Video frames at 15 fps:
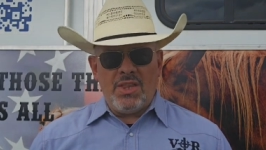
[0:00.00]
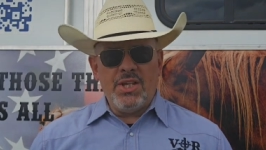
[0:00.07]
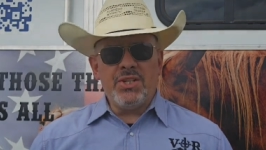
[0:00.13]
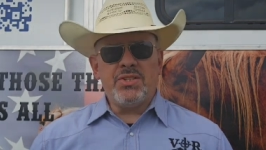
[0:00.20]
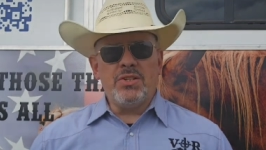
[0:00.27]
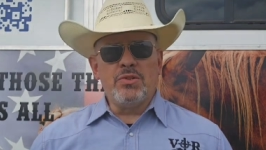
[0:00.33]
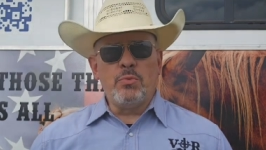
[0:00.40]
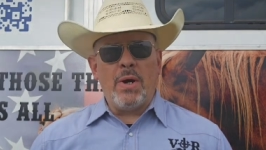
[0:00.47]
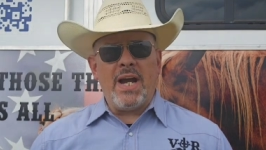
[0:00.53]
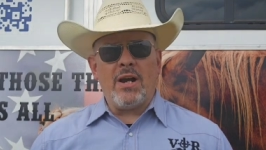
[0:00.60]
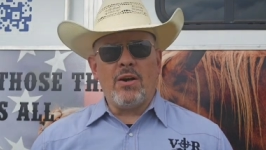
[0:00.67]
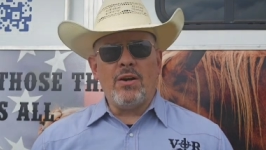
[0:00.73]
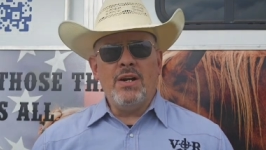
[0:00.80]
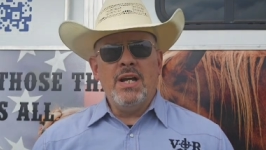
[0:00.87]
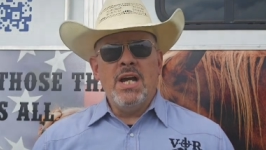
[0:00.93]
This is
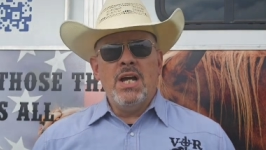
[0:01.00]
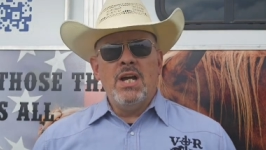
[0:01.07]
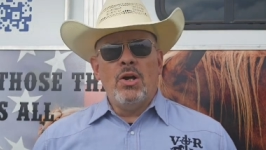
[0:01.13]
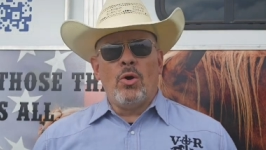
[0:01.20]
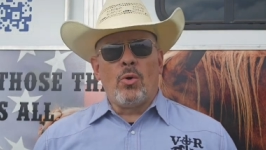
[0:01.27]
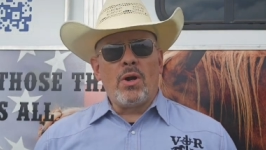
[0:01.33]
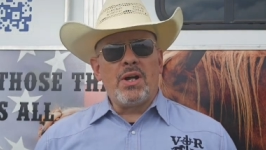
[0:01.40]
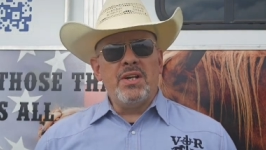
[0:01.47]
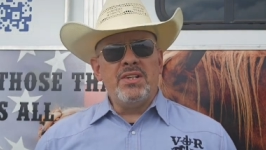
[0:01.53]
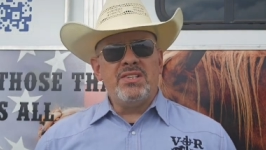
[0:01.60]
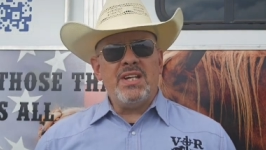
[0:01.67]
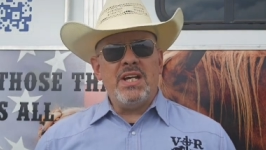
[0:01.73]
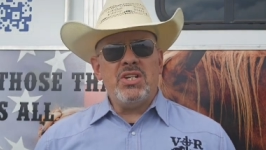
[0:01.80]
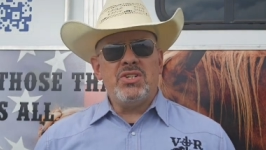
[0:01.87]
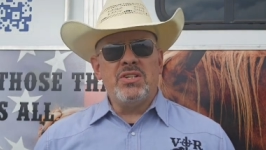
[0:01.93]
where
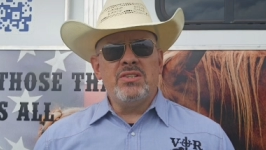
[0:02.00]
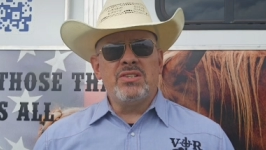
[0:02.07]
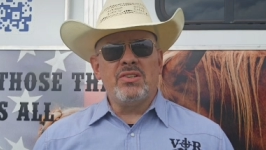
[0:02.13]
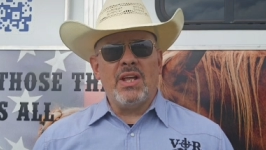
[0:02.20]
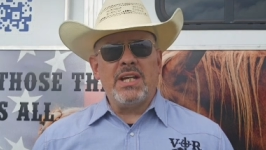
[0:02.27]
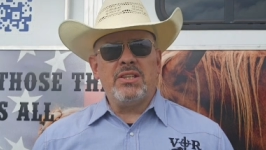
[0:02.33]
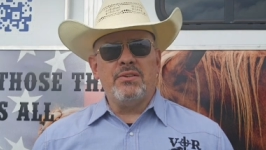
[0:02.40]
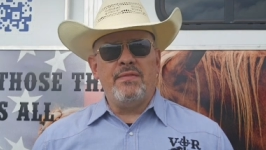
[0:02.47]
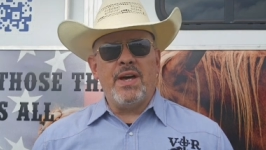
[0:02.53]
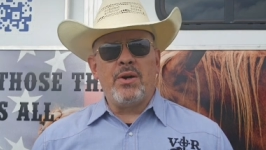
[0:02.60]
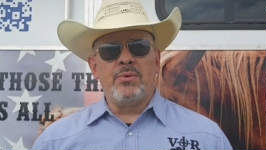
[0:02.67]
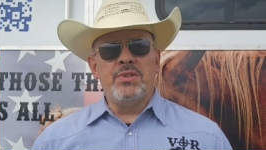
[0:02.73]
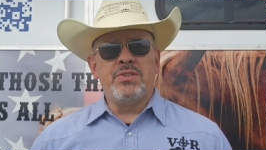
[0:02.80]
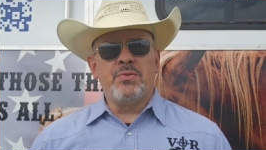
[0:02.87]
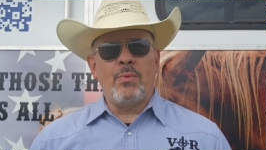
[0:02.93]
organizations like the
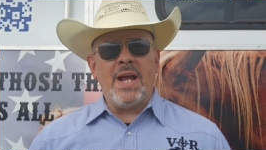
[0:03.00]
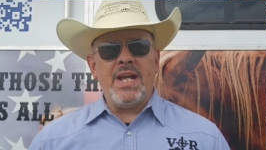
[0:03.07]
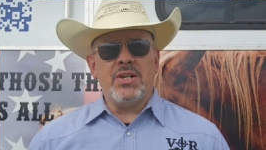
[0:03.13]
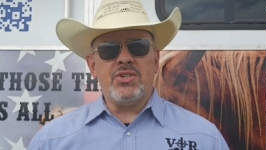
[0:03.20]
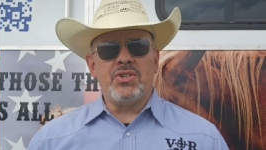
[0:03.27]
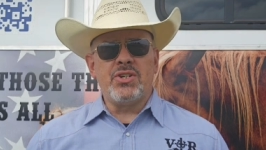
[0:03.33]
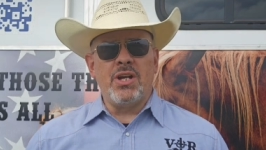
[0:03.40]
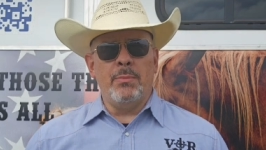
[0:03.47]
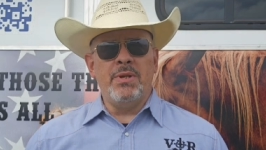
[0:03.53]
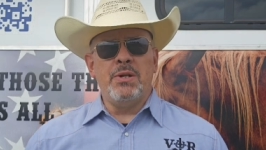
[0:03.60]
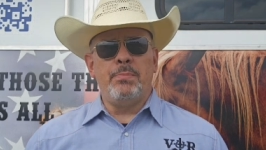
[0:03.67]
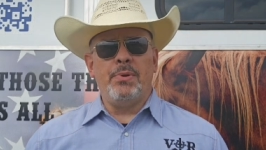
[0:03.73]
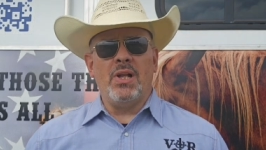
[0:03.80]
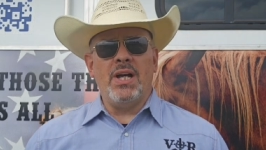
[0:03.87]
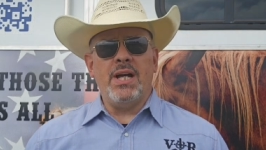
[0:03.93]
Veterans Ranch come
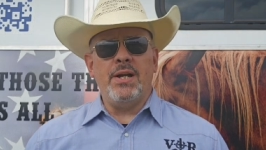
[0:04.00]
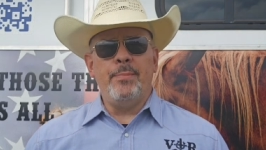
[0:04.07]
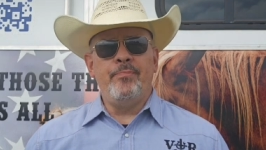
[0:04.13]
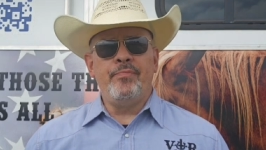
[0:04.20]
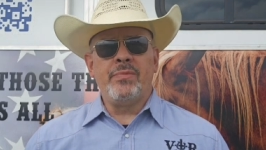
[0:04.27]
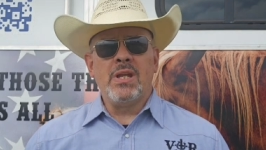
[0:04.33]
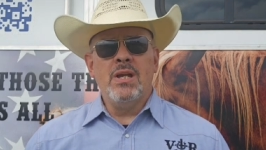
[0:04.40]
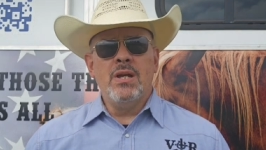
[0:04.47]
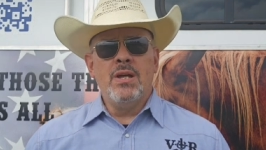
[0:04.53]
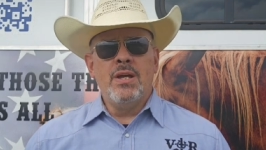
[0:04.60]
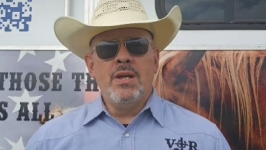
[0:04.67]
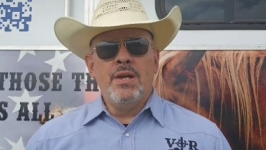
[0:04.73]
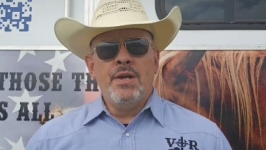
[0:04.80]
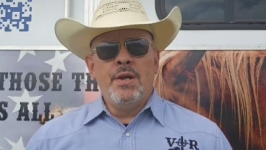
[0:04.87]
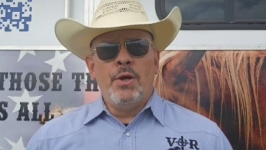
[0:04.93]
into play.
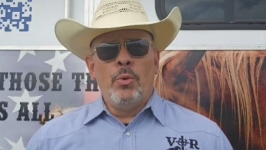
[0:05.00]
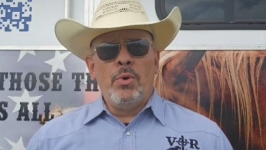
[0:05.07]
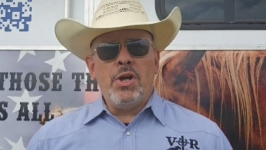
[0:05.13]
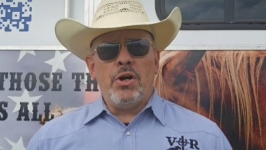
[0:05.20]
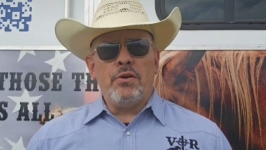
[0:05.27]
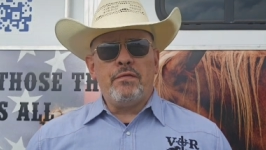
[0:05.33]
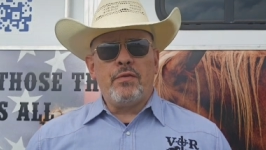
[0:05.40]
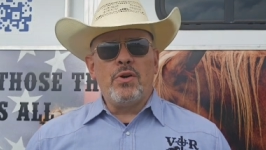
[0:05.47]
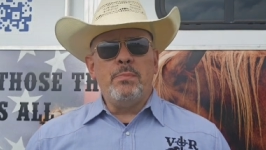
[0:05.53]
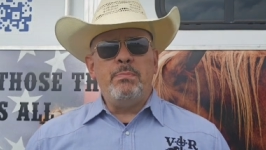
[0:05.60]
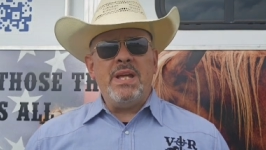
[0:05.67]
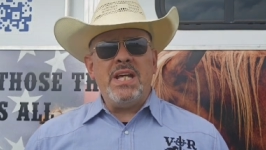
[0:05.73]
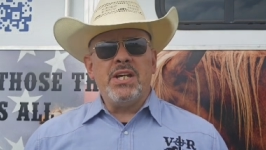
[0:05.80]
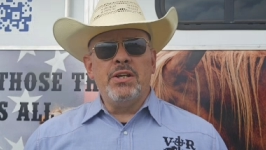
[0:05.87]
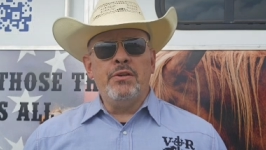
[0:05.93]
We offer a
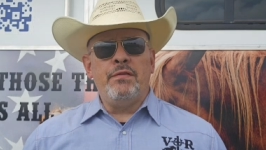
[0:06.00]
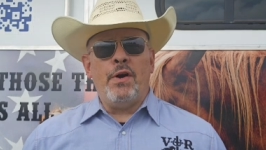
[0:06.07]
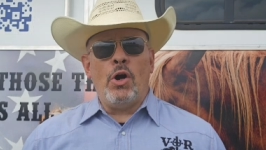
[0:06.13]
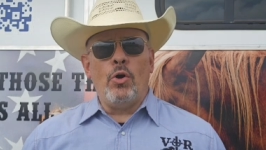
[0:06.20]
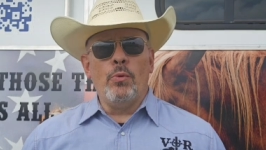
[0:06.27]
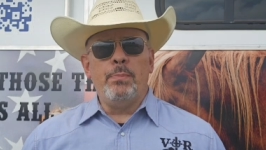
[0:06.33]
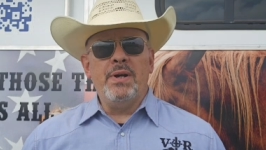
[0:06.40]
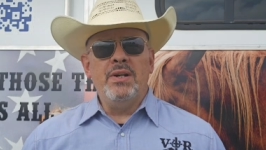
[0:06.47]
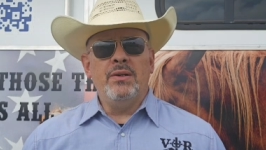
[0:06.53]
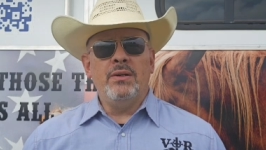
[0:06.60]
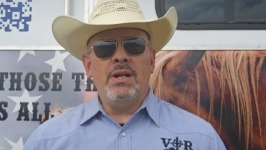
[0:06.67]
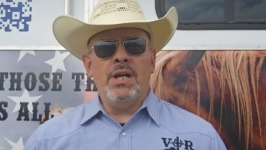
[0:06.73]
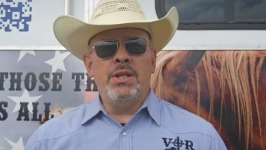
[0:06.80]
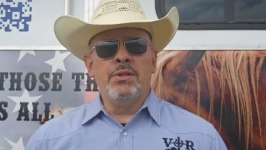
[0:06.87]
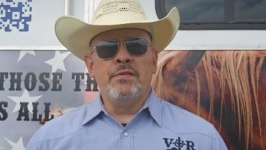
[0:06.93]
beacon of hope
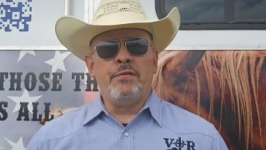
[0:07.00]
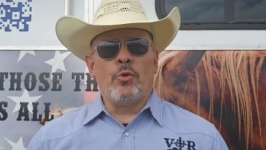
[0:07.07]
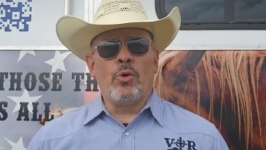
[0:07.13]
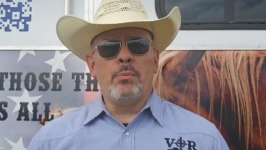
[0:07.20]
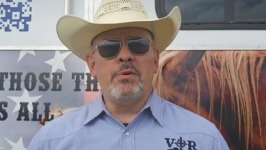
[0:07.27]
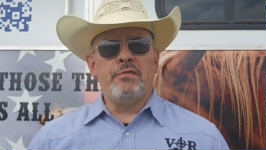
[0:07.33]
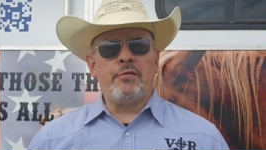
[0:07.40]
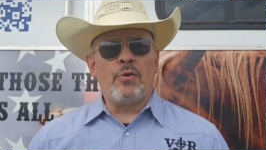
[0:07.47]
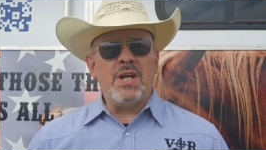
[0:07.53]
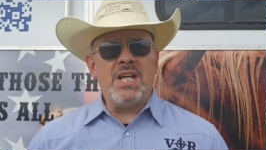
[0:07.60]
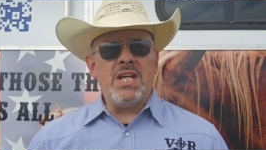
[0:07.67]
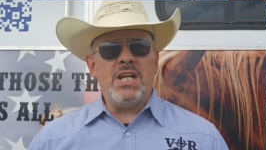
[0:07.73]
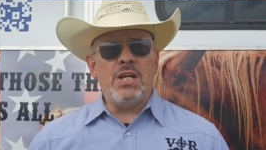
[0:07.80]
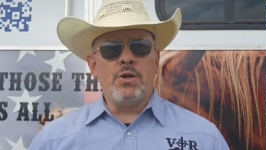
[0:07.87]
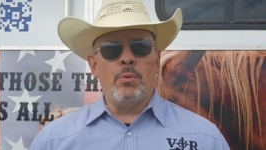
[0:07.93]
in the form of
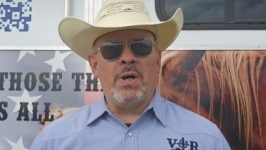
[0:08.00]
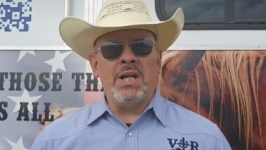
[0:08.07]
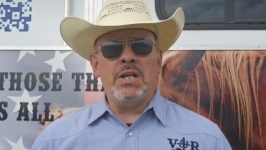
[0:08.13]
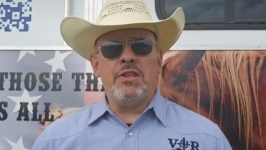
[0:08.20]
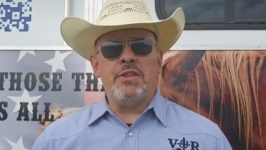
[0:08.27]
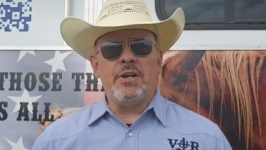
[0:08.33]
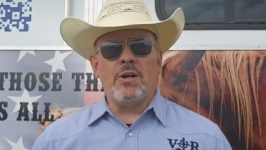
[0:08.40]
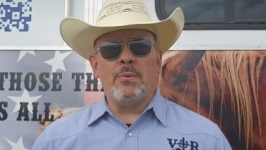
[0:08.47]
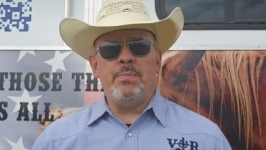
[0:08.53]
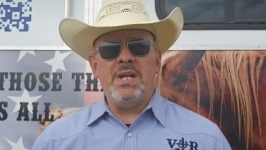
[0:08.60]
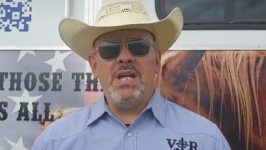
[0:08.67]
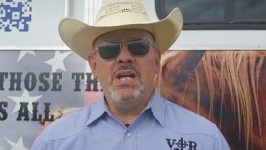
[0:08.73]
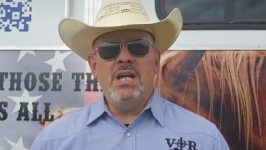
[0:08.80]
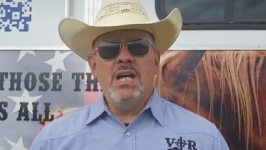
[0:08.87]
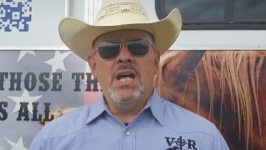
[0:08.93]
free equine
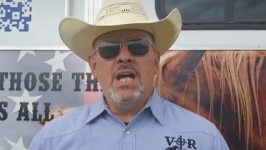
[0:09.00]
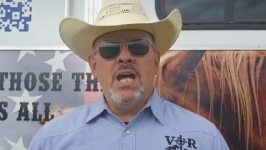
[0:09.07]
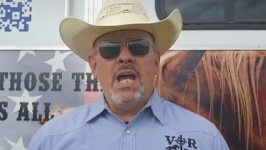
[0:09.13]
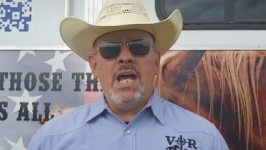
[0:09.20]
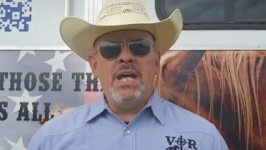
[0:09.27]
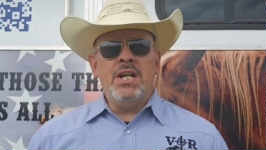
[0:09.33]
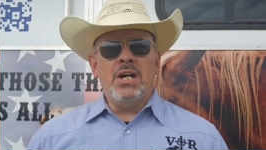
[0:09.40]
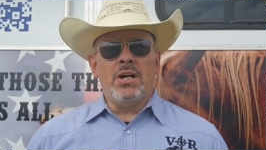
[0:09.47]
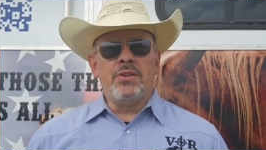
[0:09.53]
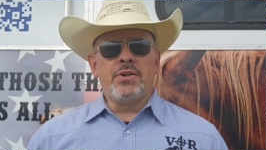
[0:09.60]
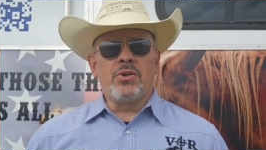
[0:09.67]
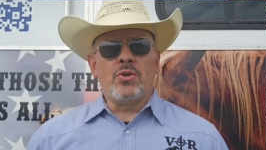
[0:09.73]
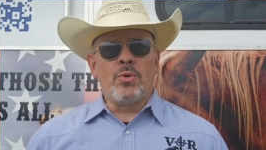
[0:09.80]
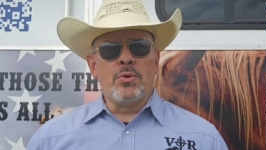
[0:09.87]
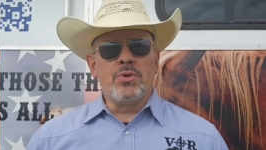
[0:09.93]
therapy and
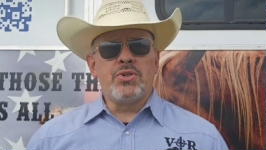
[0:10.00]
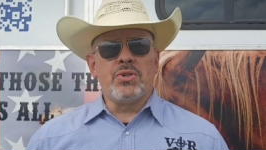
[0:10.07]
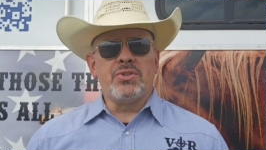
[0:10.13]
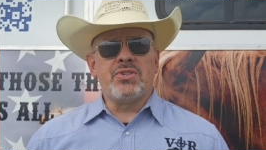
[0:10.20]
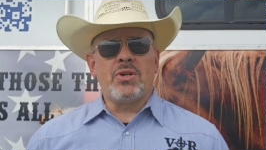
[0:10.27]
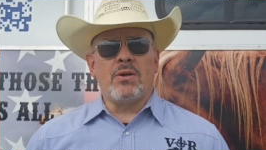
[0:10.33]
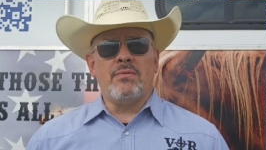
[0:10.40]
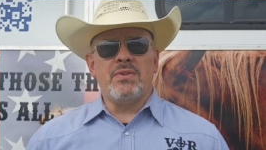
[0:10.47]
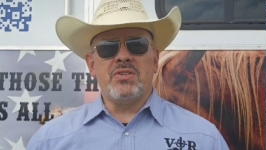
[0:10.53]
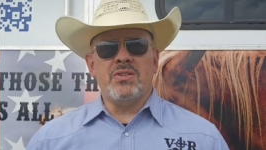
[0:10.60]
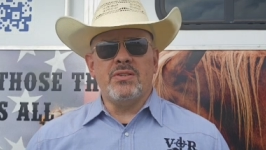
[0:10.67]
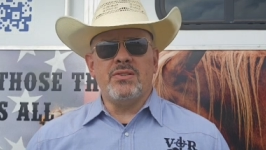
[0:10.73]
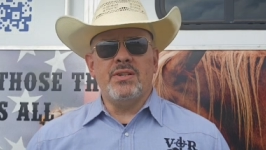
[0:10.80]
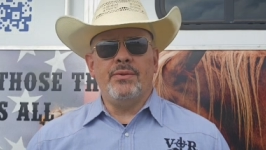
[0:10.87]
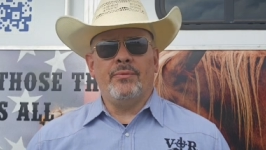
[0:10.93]
other crucial
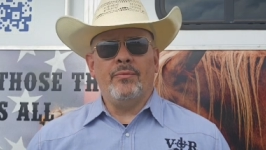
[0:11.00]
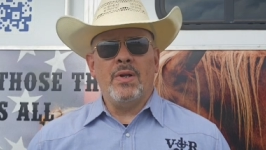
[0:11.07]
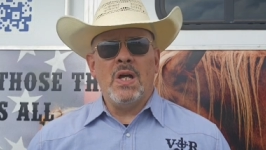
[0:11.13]
services.